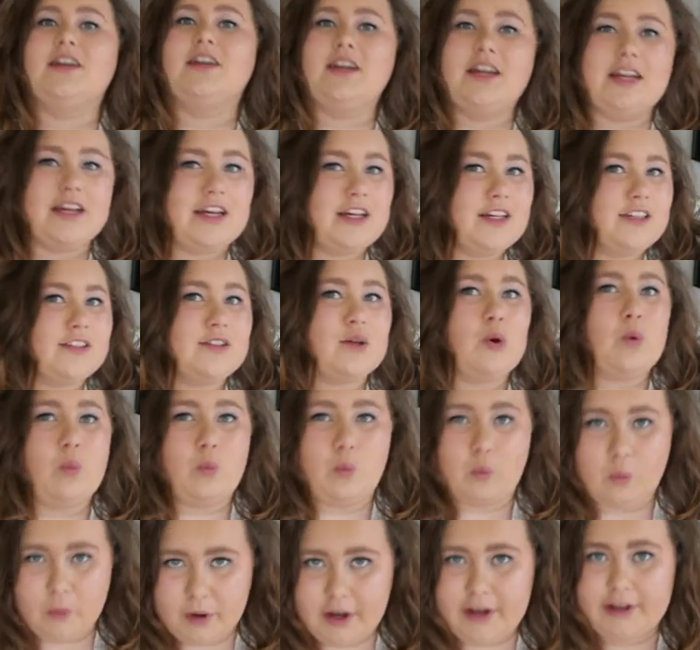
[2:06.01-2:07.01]
It is
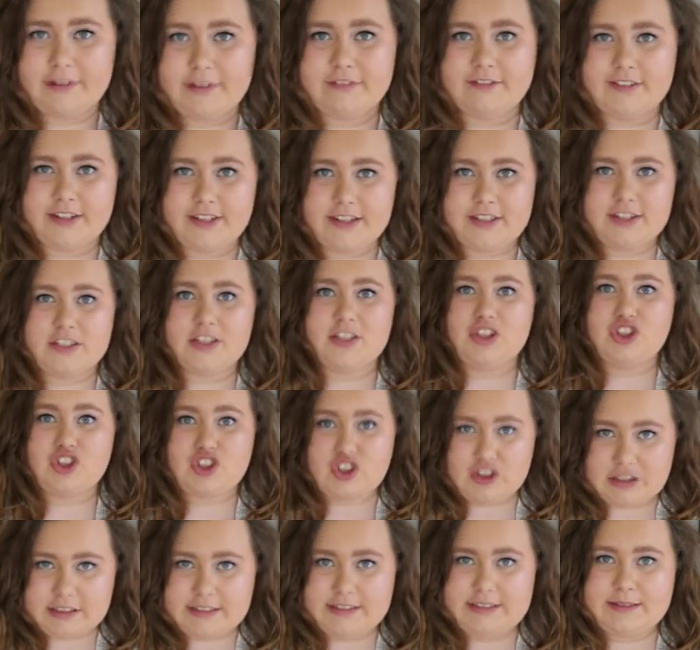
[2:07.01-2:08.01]
worth it,
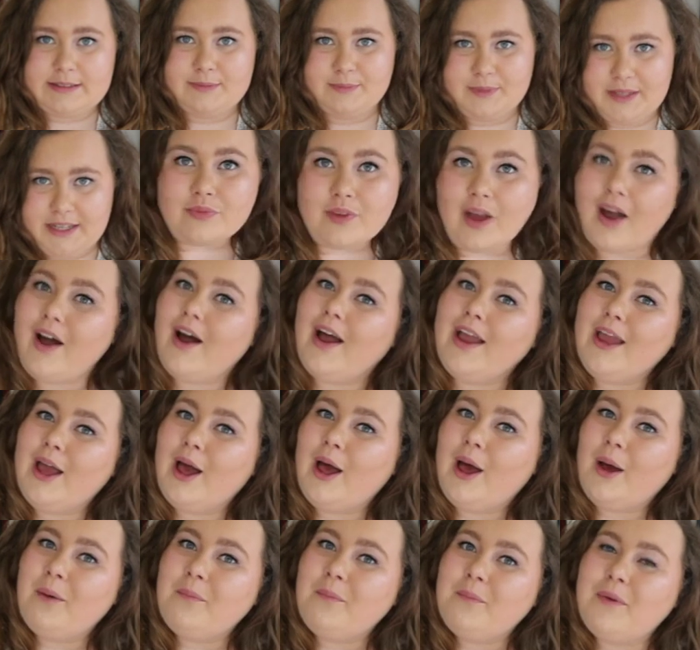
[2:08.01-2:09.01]
trust me. I
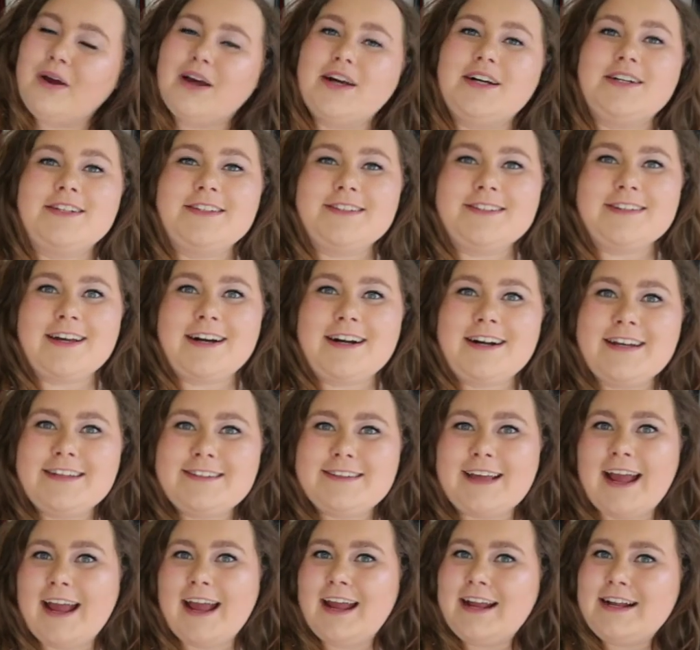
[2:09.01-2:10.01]
am a
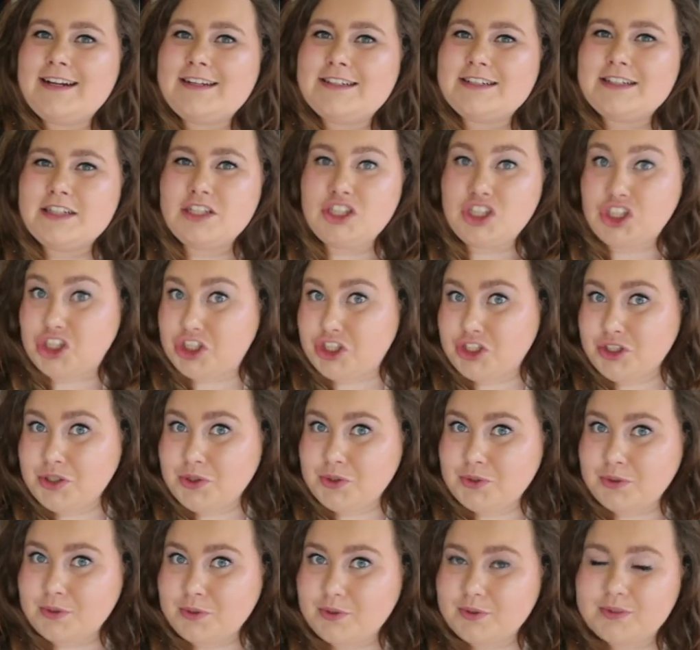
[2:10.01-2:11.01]
size 8 in
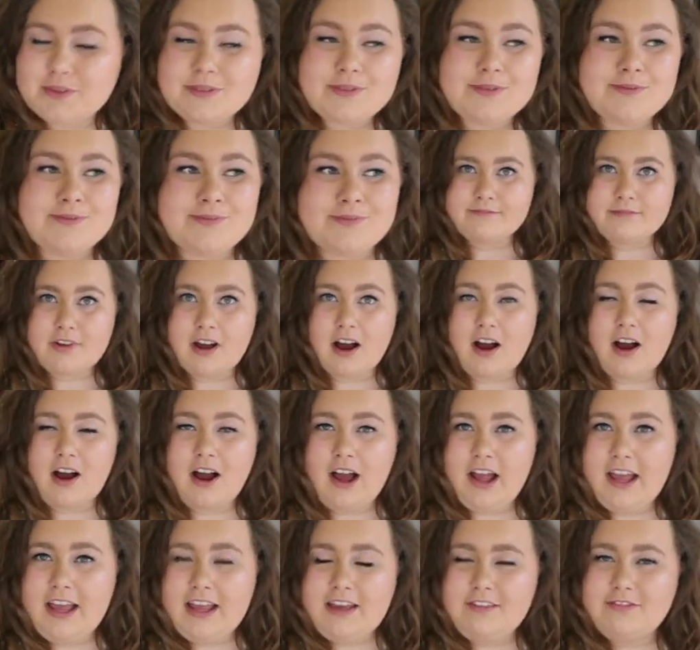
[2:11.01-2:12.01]
shoes.
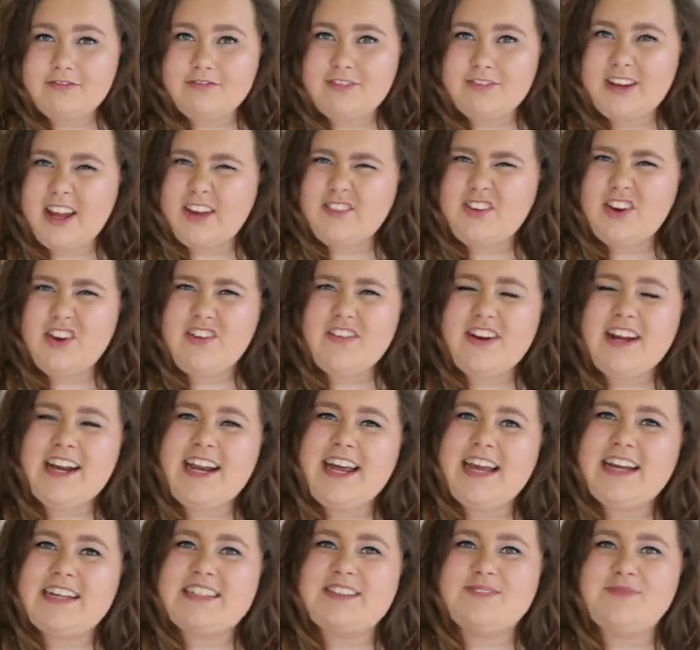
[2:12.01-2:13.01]
I've never
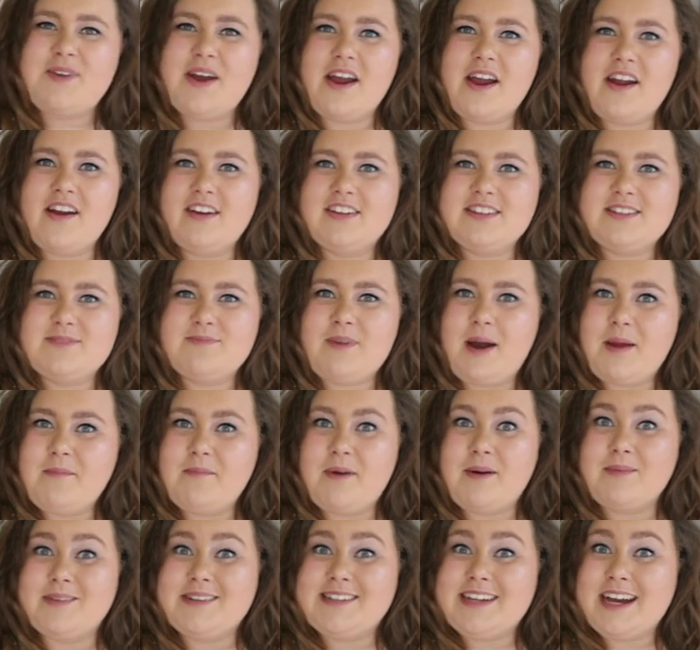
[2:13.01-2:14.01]
really experienced my
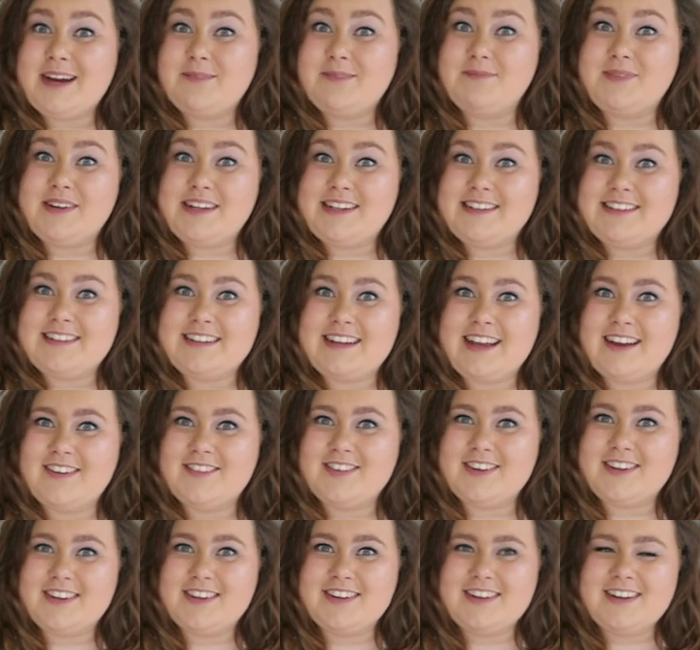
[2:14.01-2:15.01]
mum and dad being
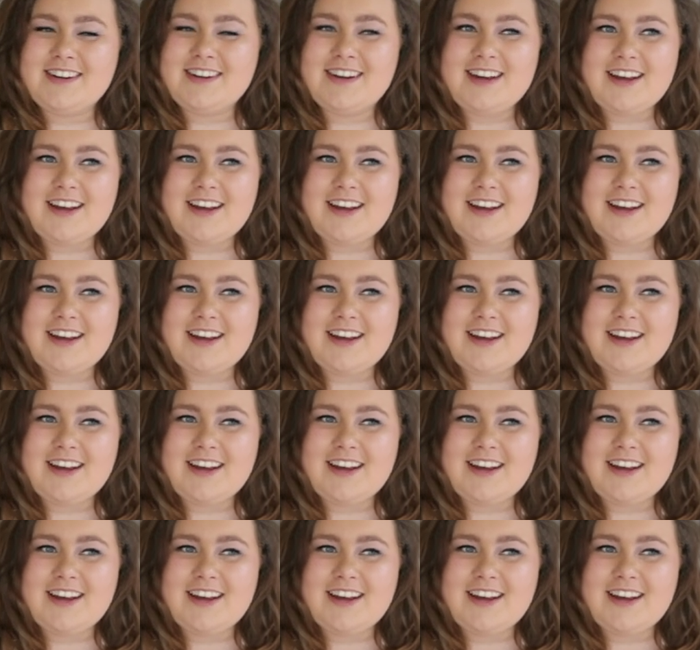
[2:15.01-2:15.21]
together.